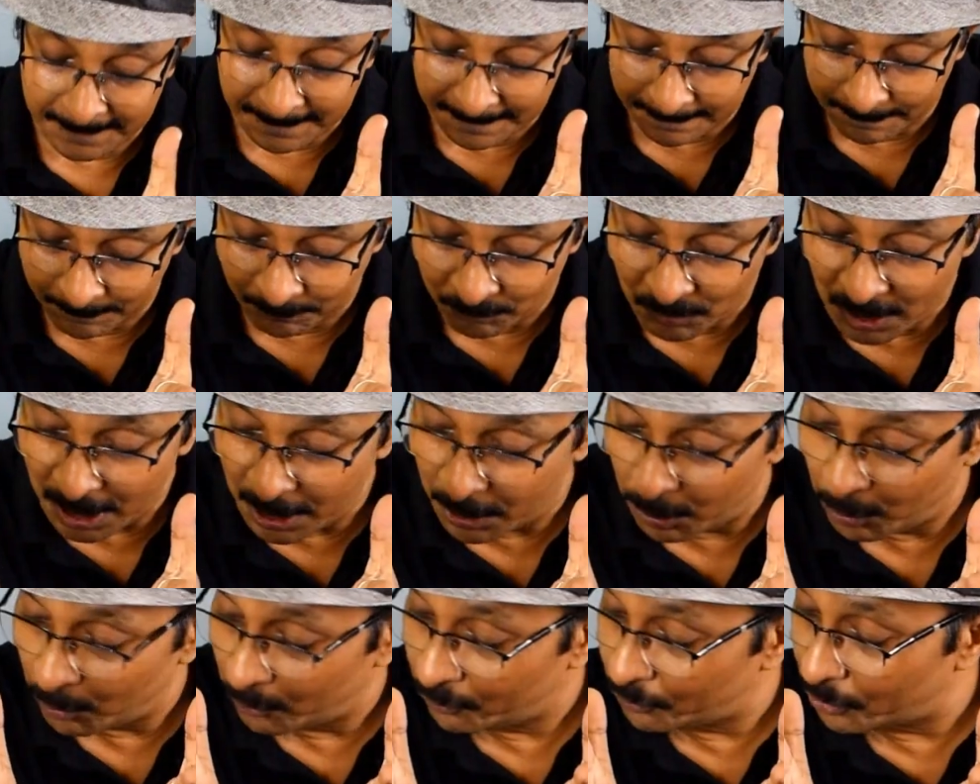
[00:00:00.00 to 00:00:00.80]

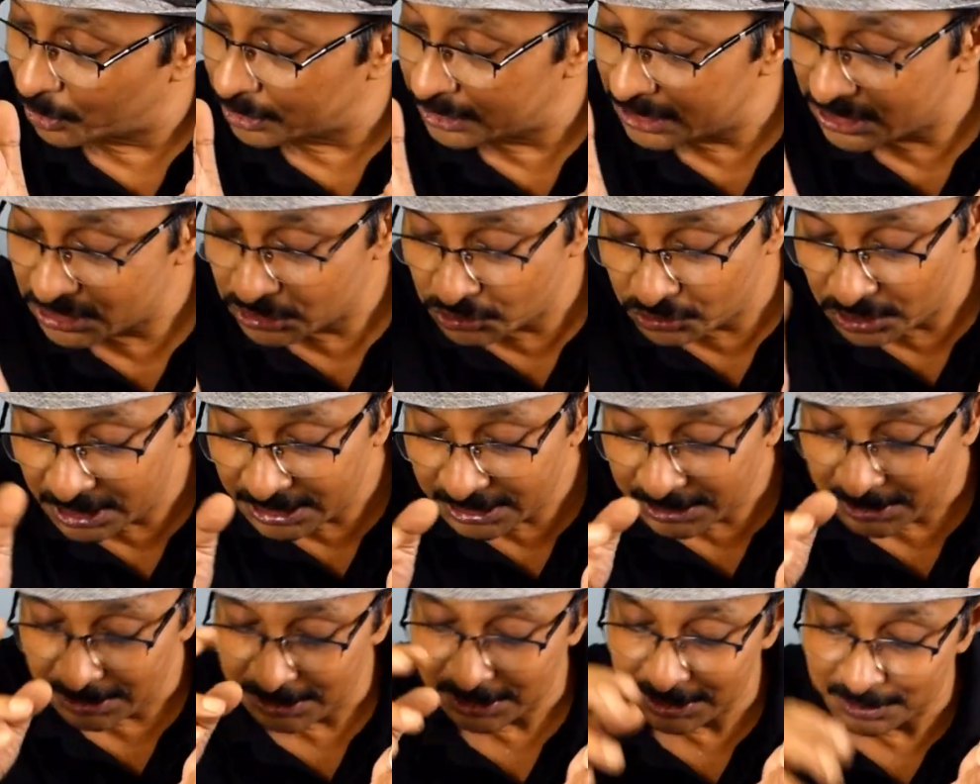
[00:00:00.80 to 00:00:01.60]
Now for this
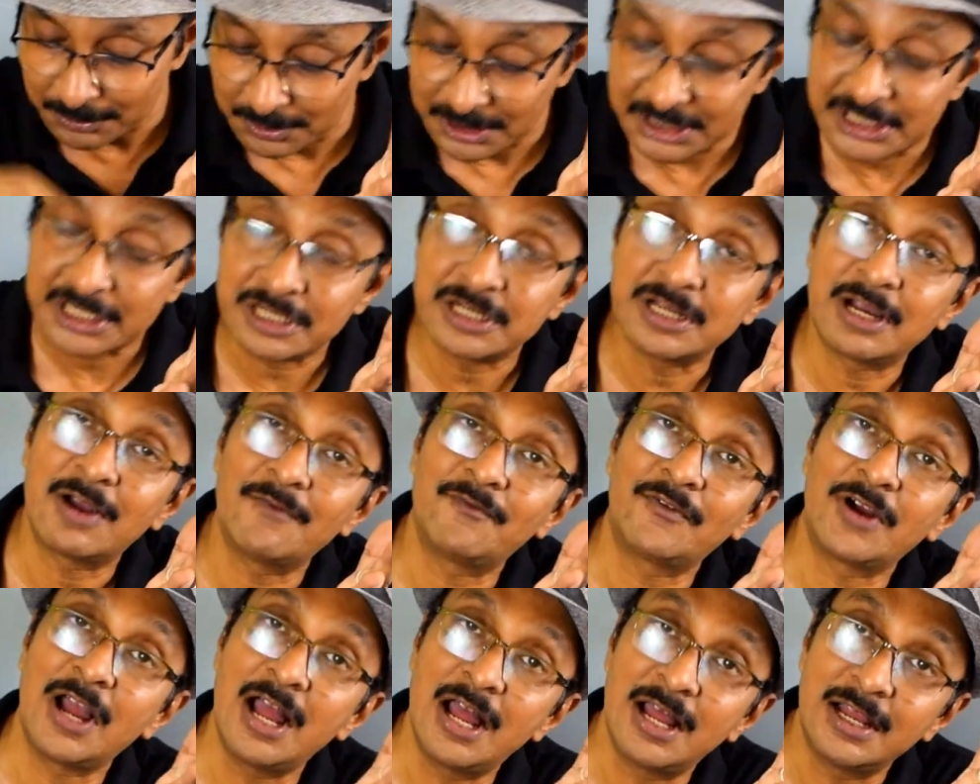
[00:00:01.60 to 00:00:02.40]
trick you need a deck of
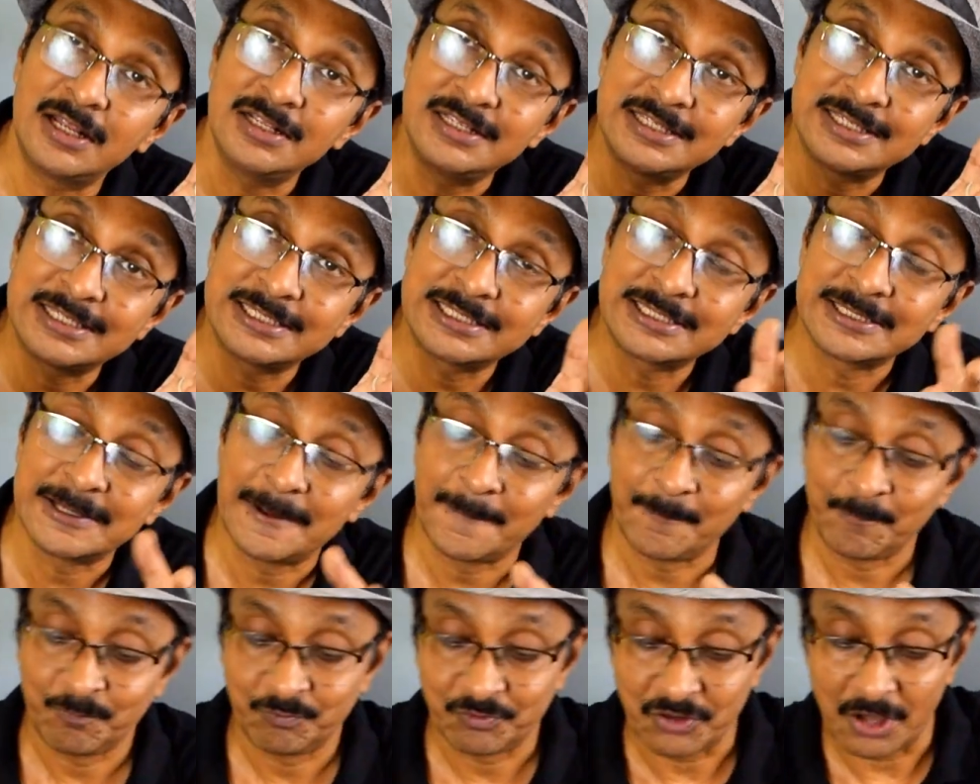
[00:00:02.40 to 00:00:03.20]
cards.
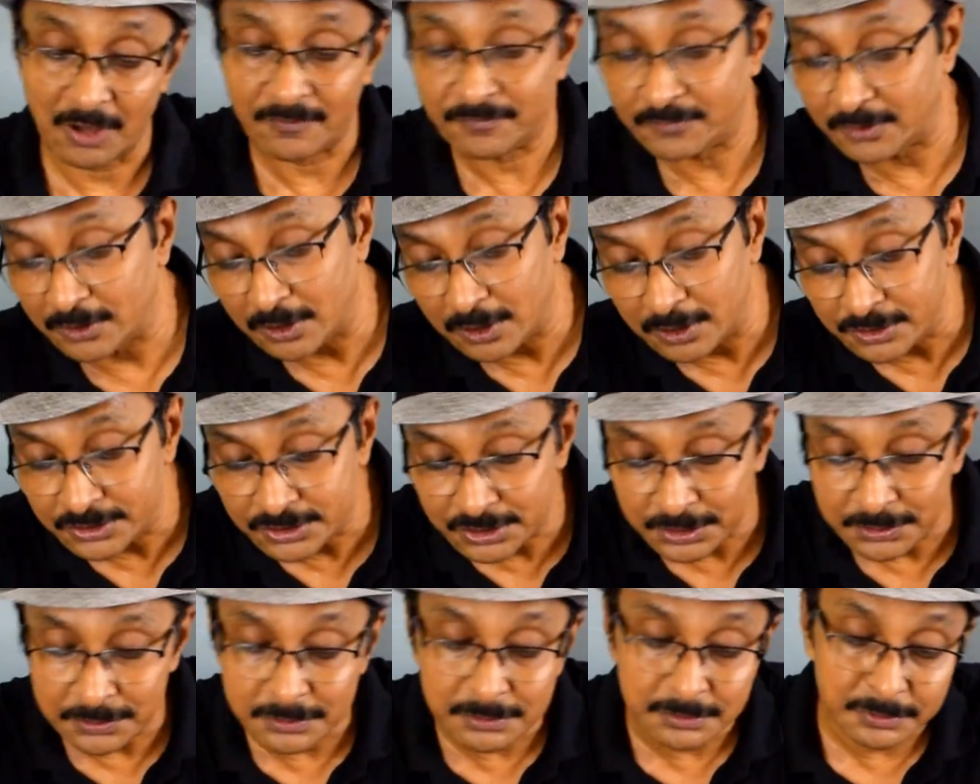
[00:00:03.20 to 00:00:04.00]
Of course
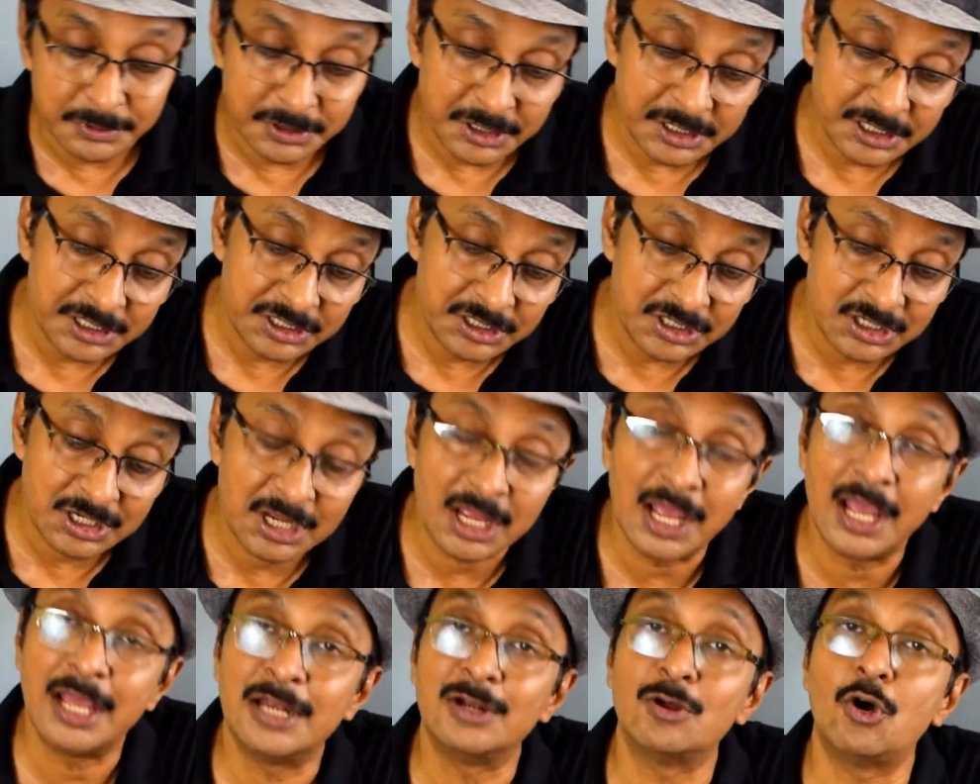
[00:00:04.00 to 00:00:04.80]
you need
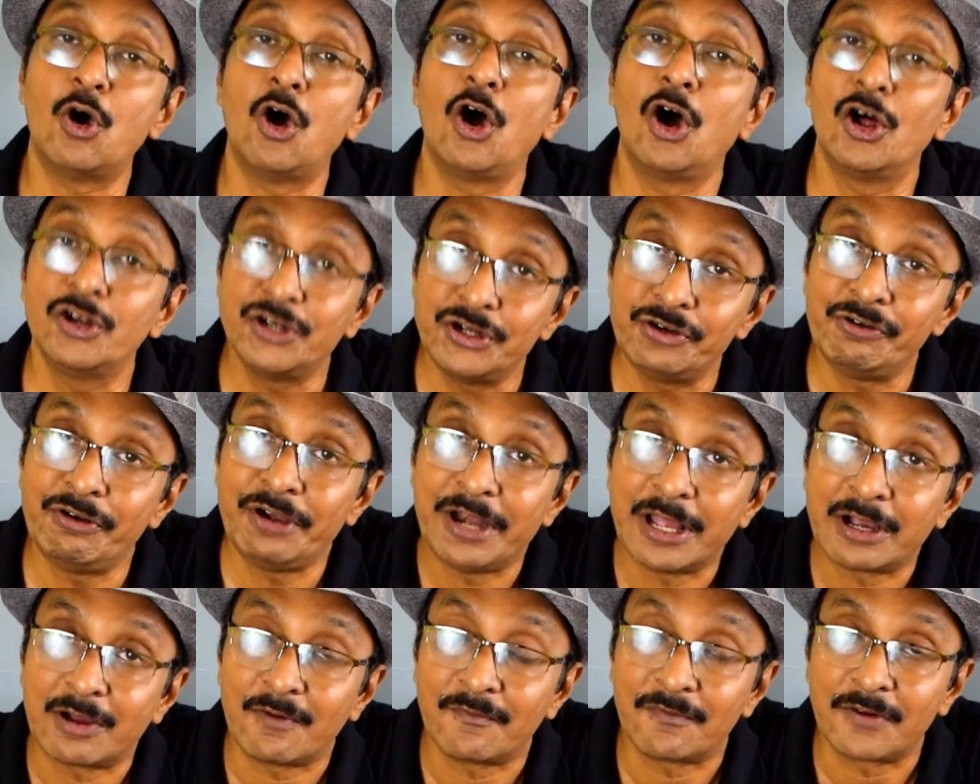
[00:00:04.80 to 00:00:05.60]
an ordinary
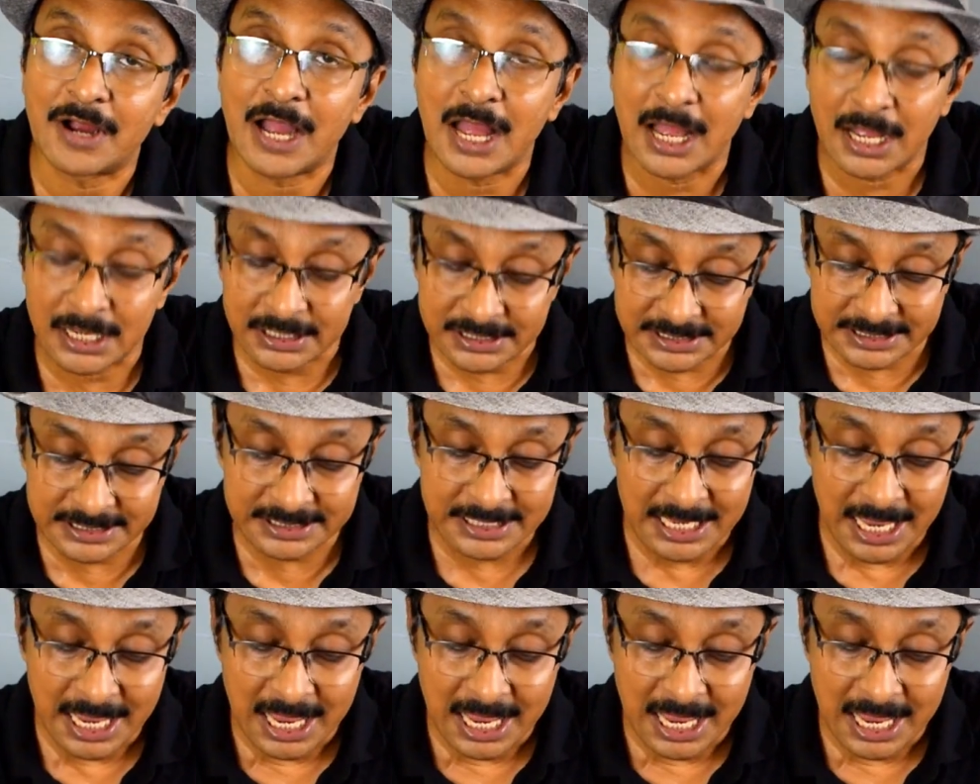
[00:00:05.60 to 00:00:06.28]
deck of cards.